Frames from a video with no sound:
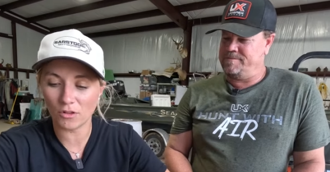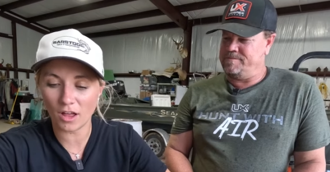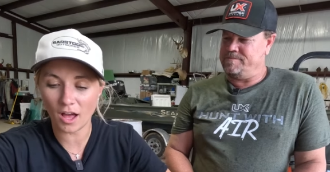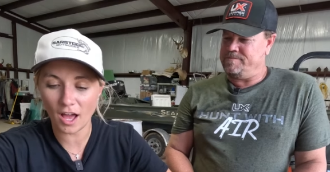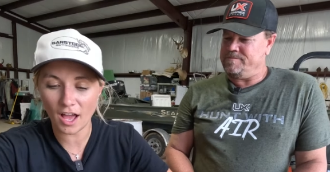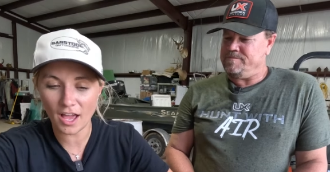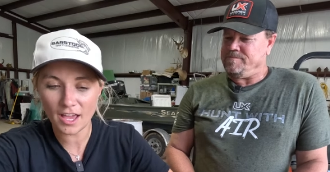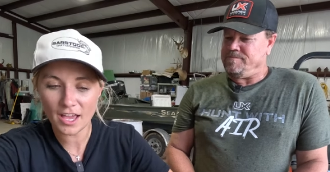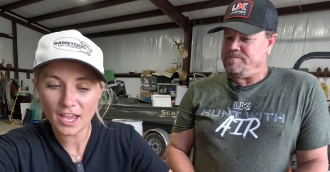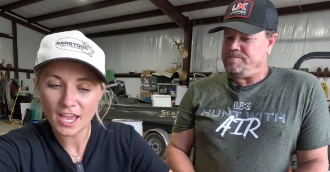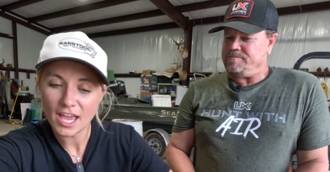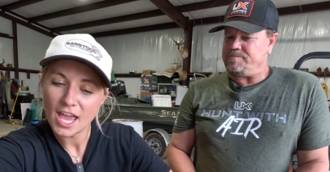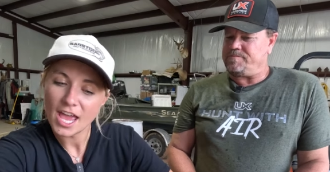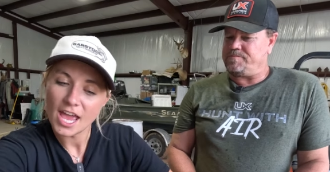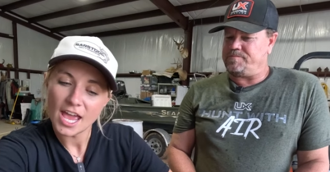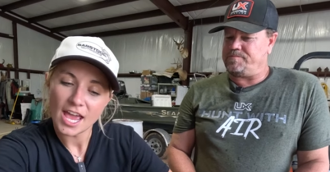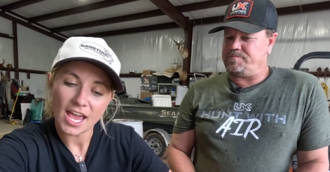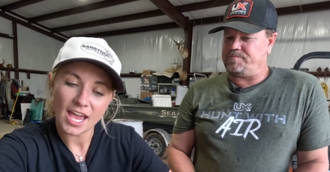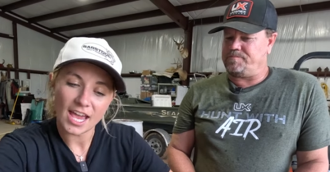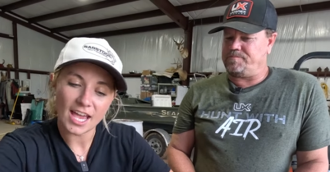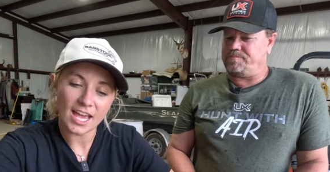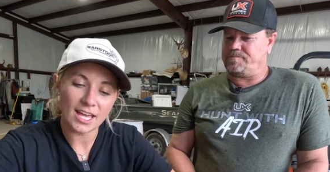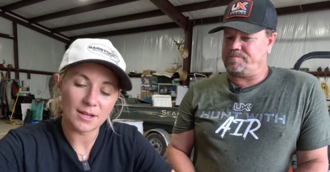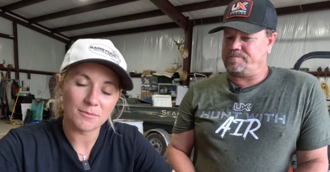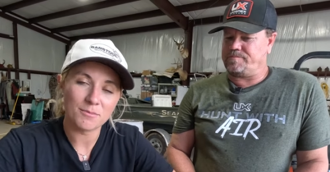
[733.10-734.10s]
Speaker 1: lot.
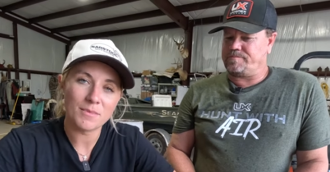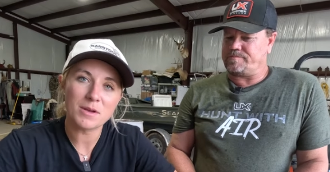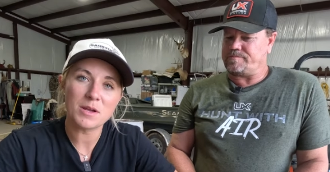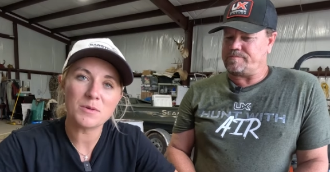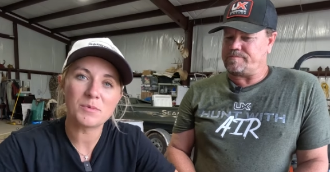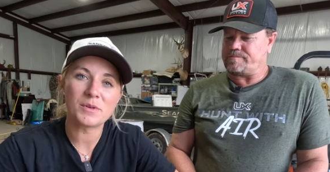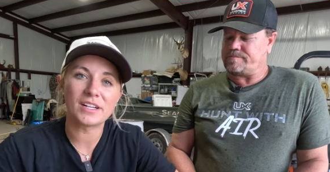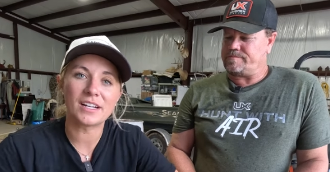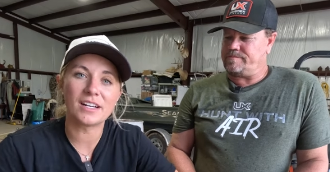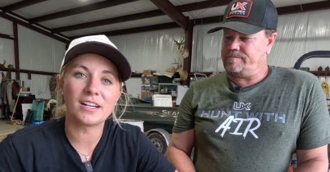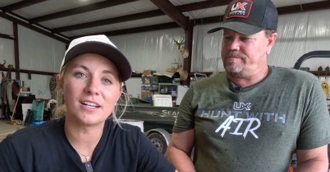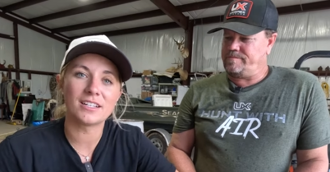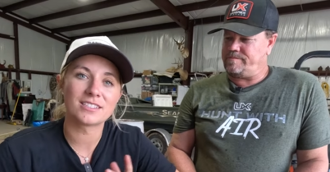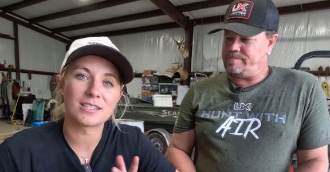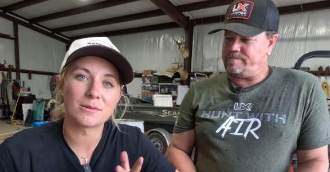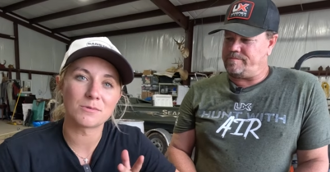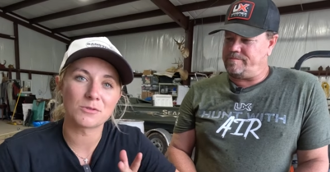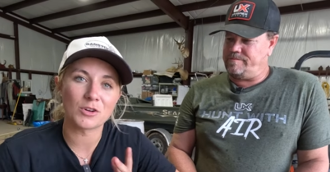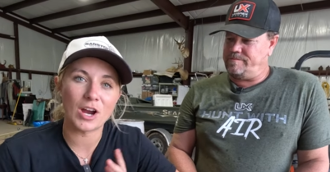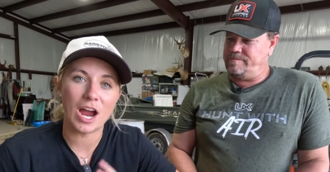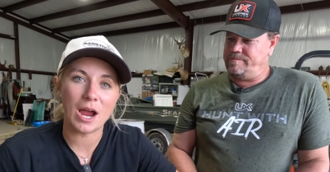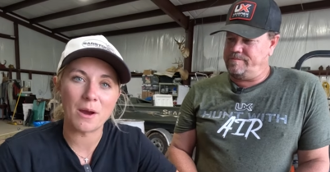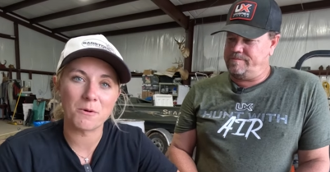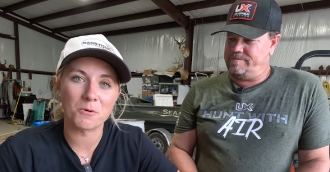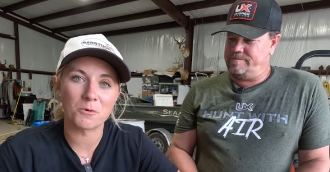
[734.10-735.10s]
And maybe bring a
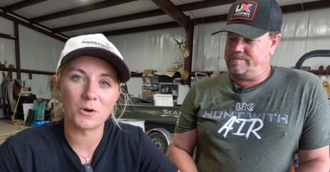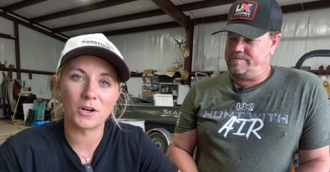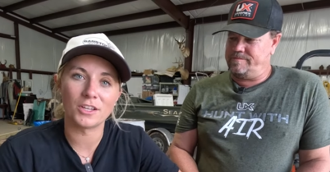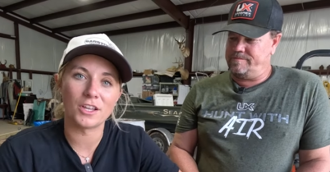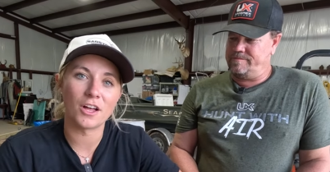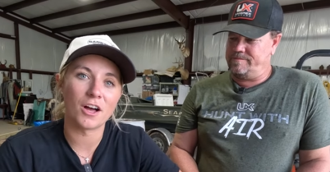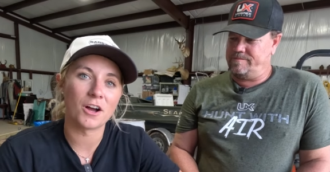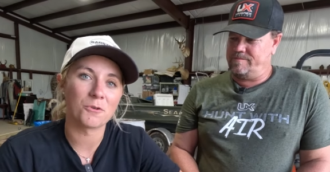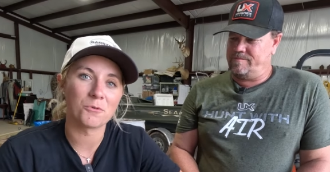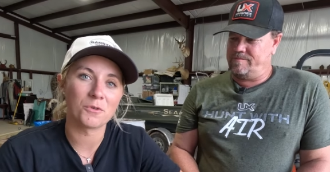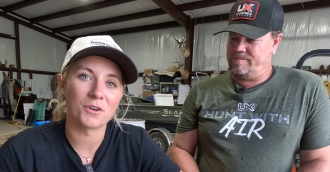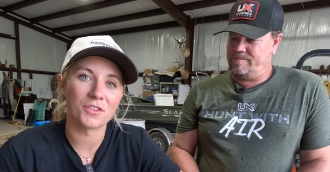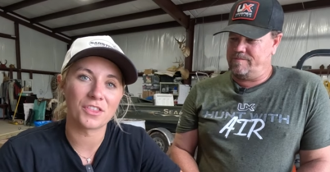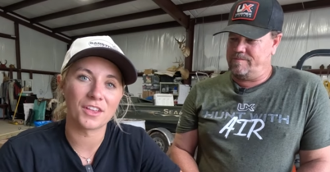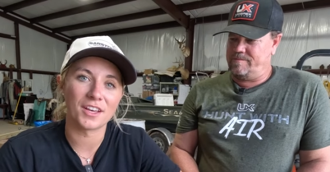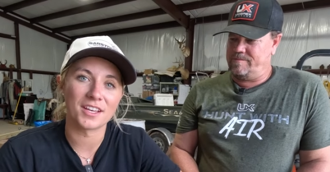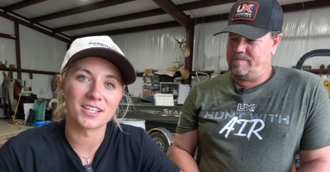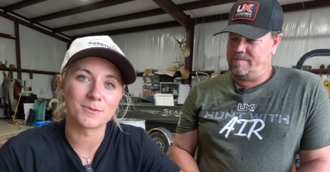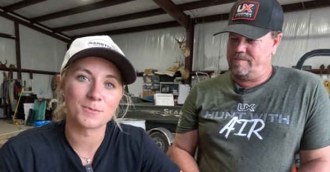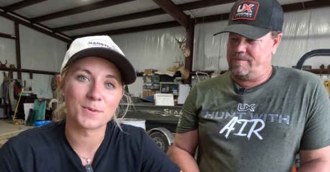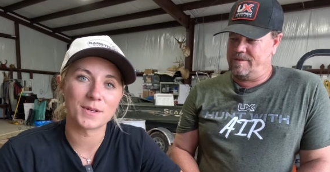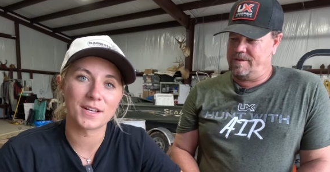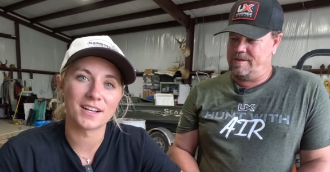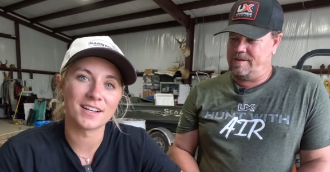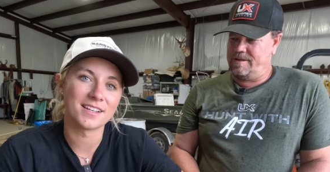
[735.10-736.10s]
subscriber along with
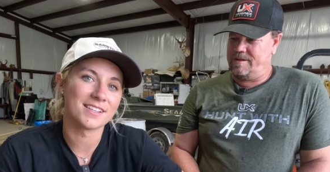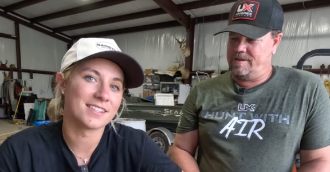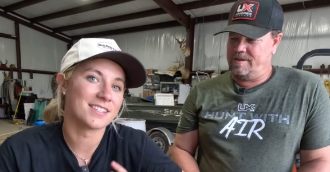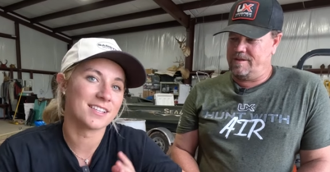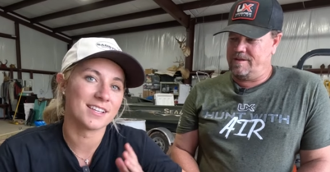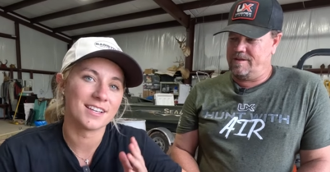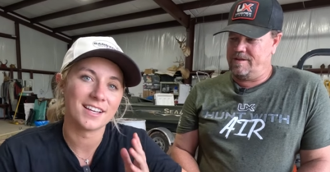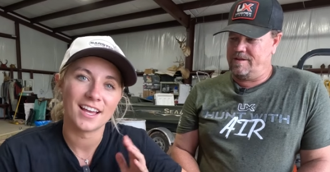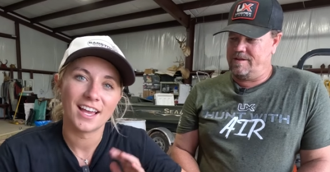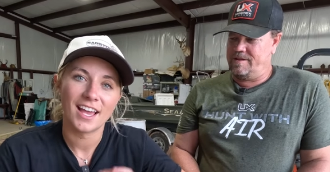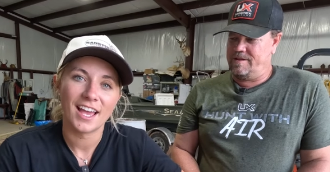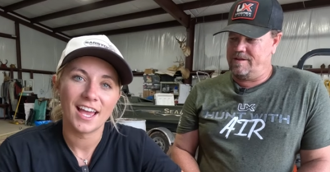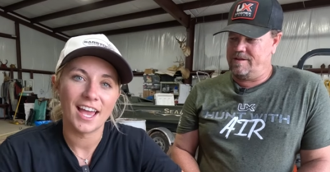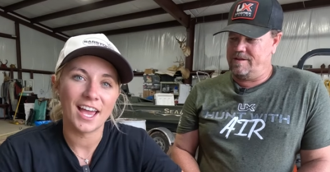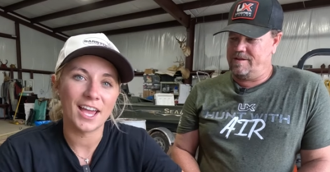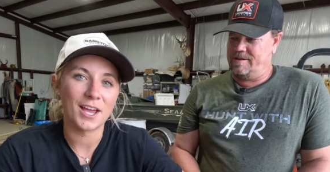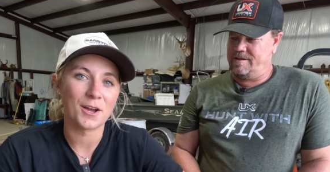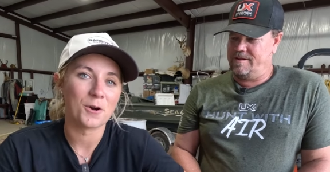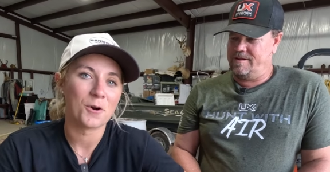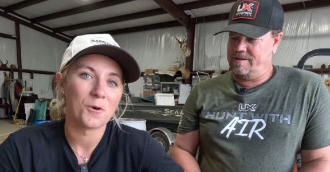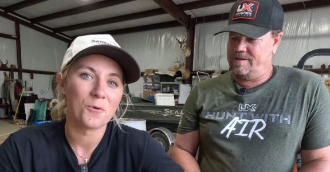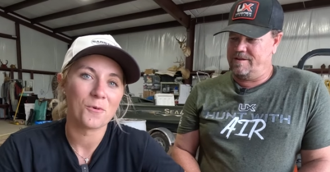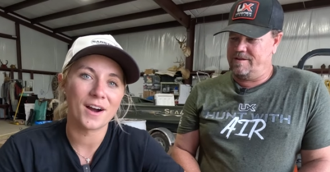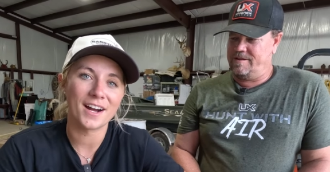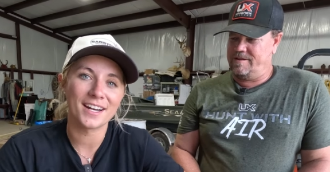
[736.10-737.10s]
us because
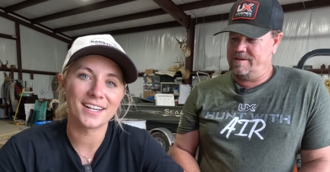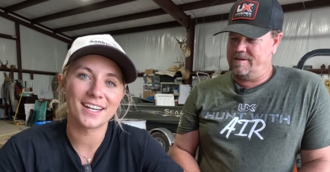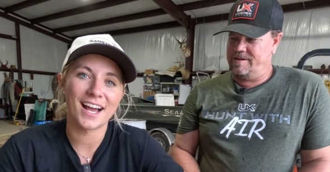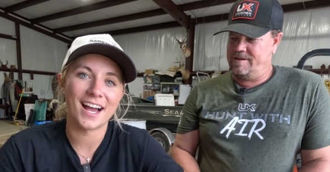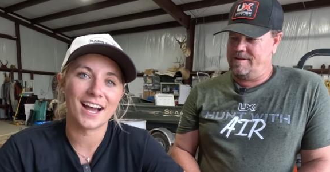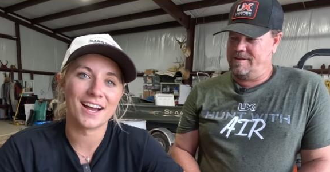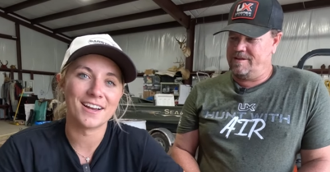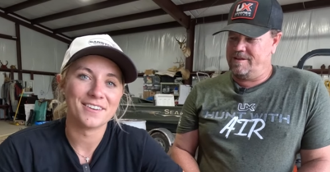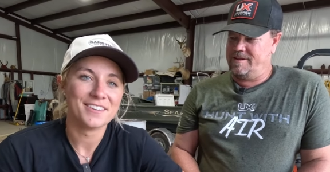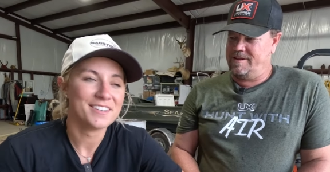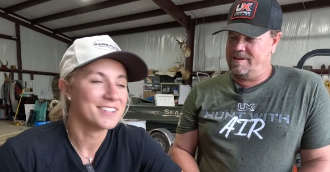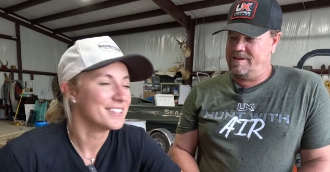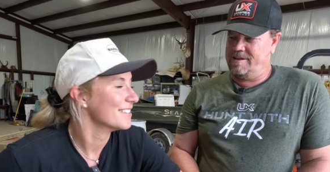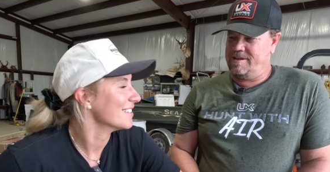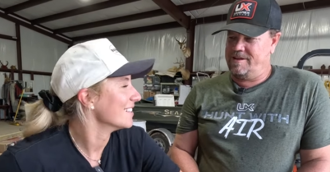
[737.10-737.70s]
hey, why not?